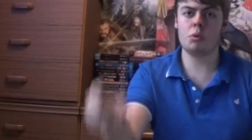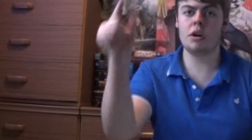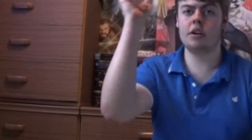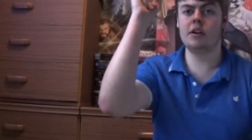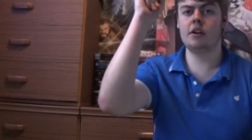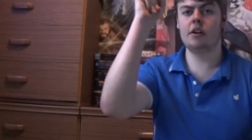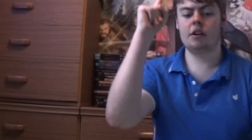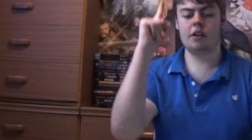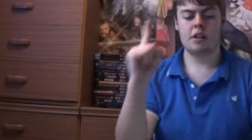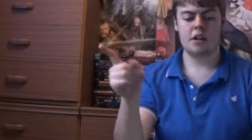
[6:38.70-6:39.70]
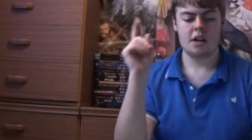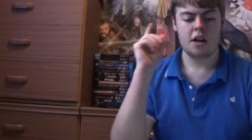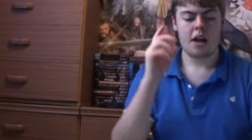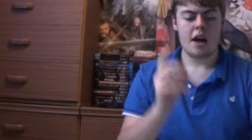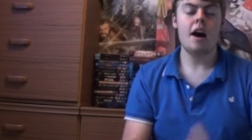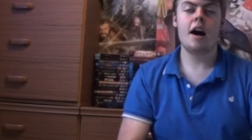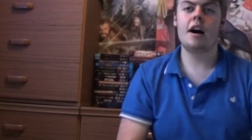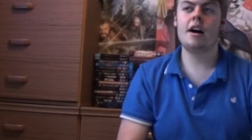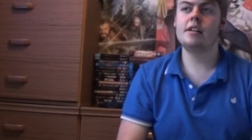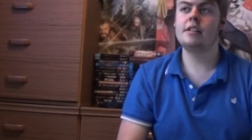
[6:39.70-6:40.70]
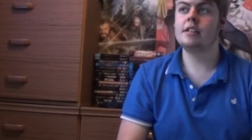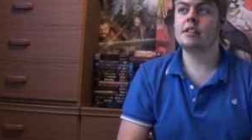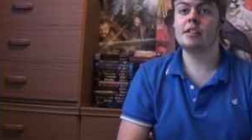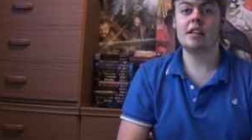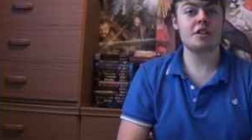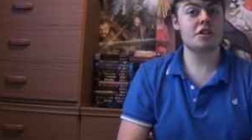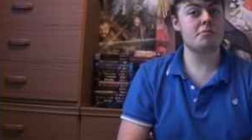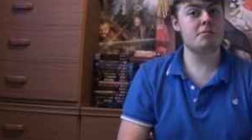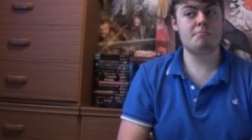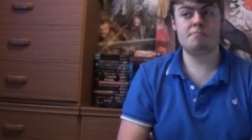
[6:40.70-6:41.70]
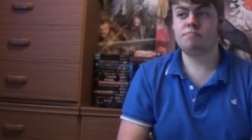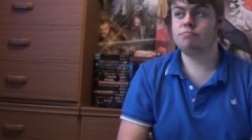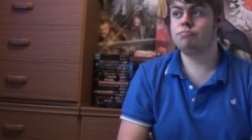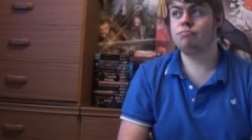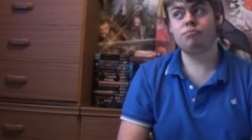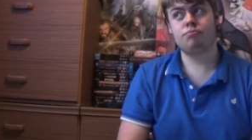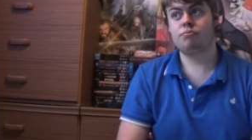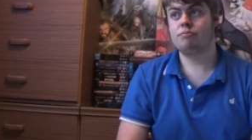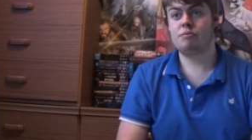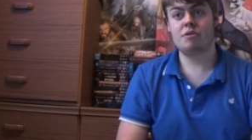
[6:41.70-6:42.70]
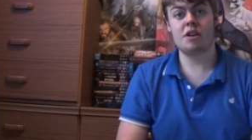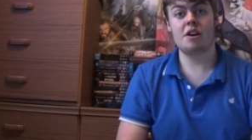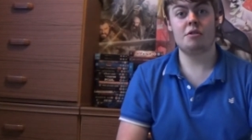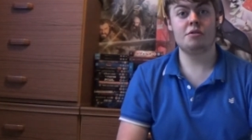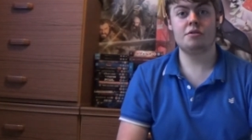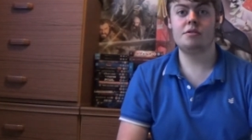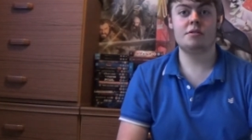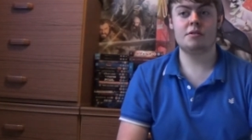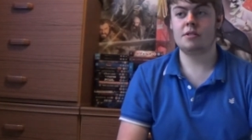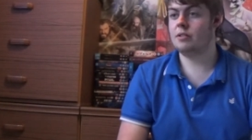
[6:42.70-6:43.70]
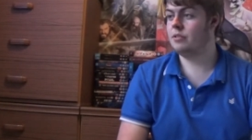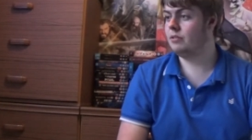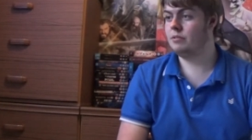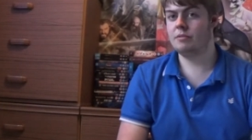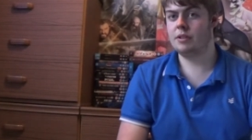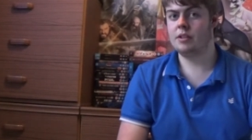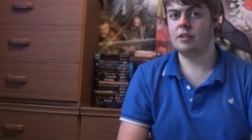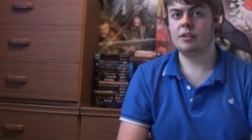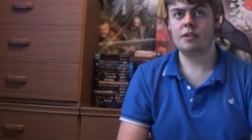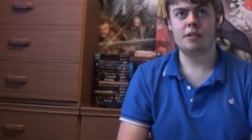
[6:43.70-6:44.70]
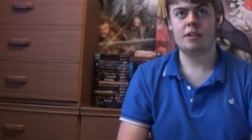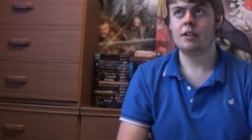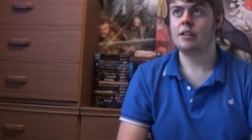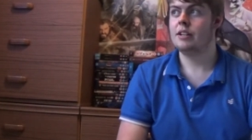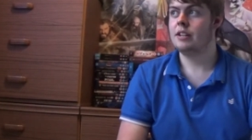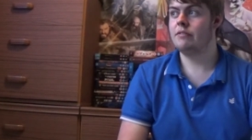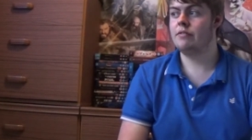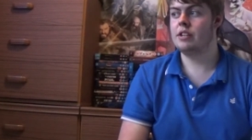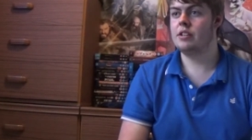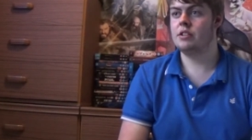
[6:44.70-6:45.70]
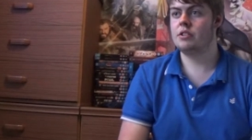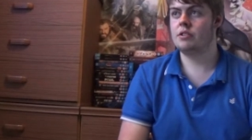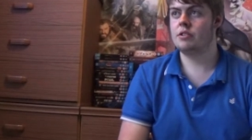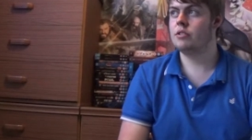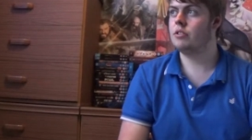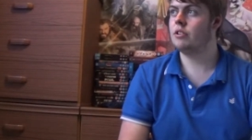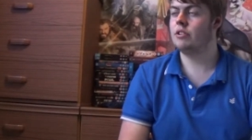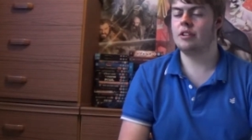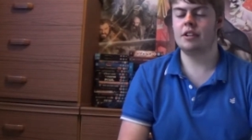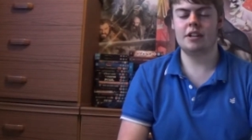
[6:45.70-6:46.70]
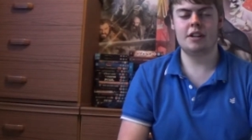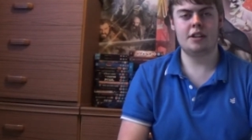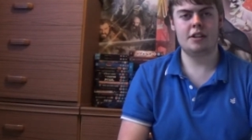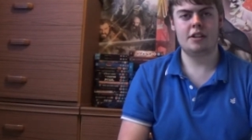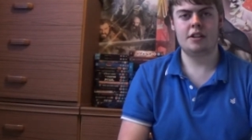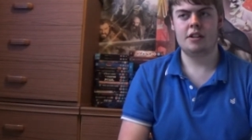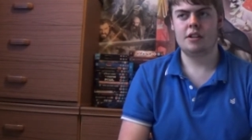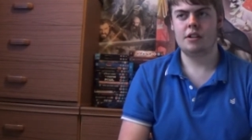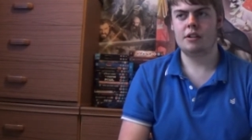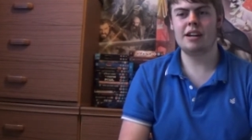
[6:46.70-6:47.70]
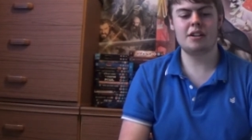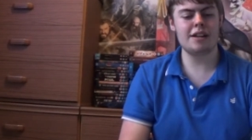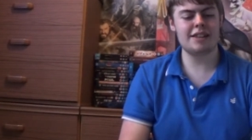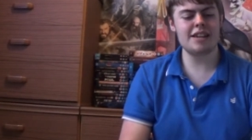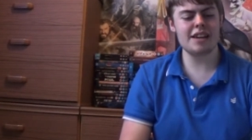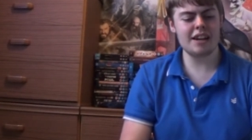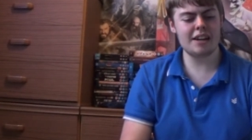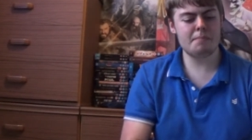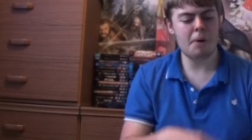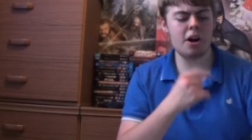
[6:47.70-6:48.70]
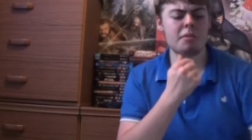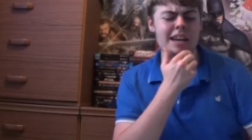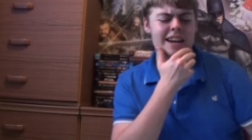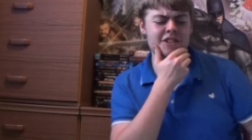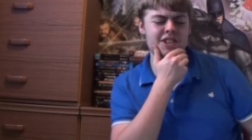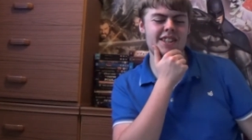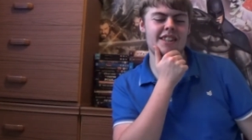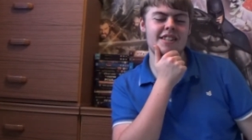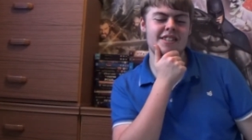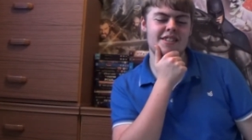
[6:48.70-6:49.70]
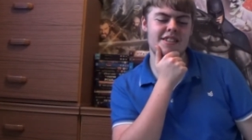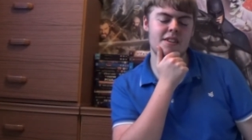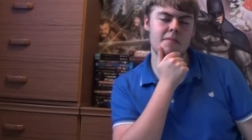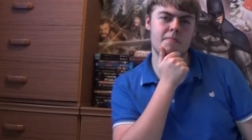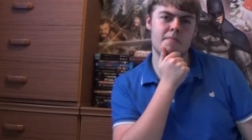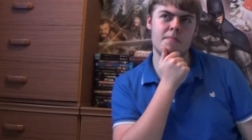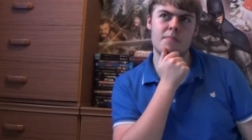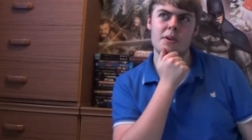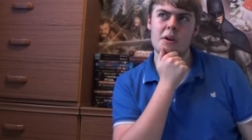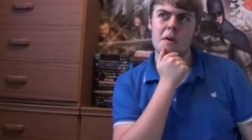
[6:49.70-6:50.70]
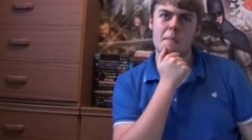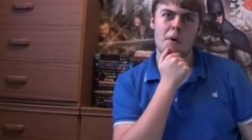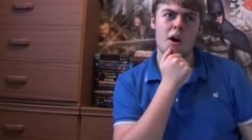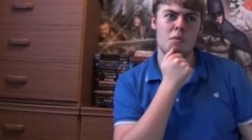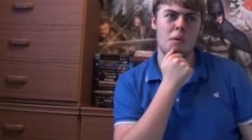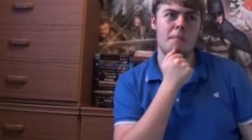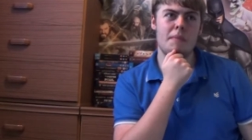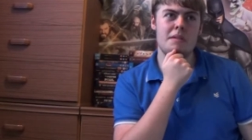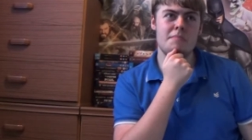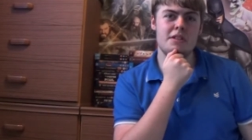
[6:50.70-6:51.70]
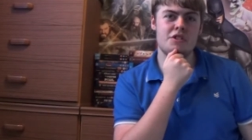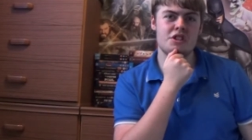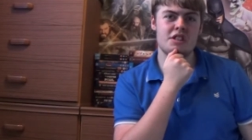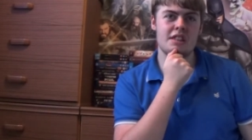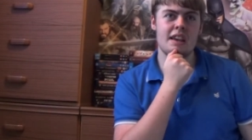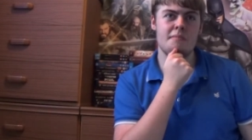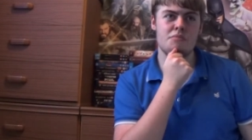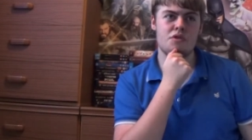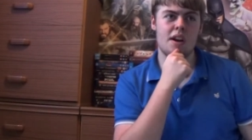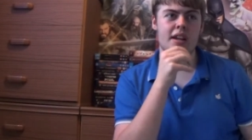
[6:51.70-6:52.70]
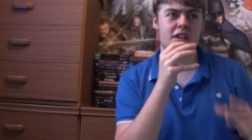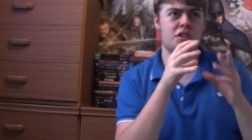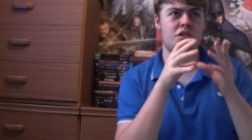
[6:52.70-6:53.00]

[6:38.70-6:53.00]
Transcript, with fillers: 1. And that's going to be Thanos uh, with uh, Infinity Gauntlet and I, I think, part of me actually thinks that part 1 might be just them trying to